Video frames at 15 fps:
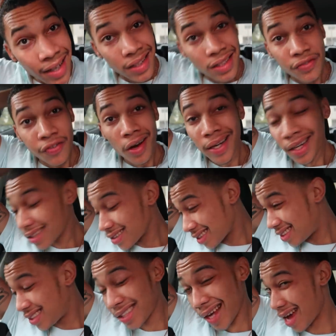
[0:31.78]
is
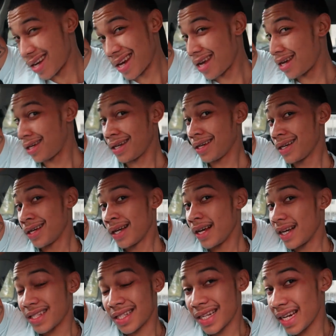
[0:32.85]
fucking Saturday.
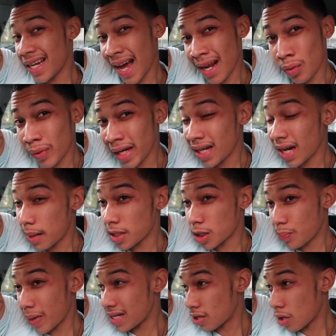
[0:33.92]
It's nearly Halloween. I'm
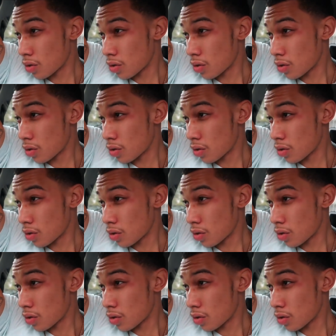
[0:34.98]
just Bates